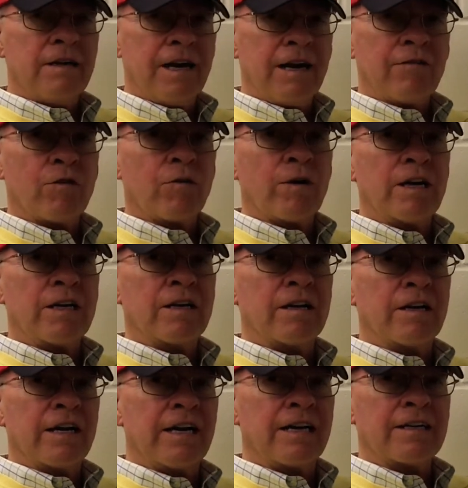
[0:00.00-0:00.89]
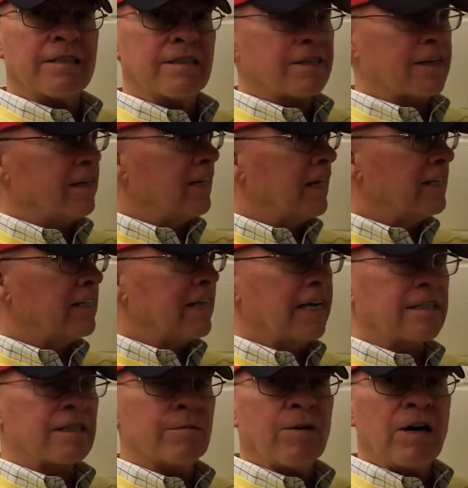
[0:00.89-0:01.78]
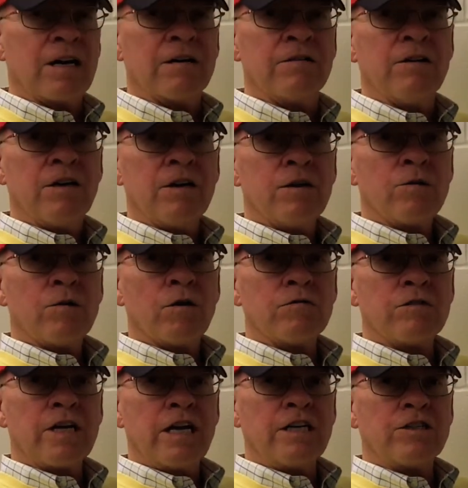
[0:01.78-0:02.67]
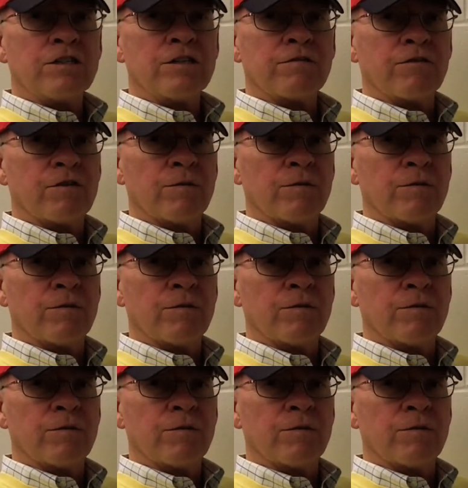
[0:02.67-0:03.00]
have a rain delay, because then it takes them out of rotation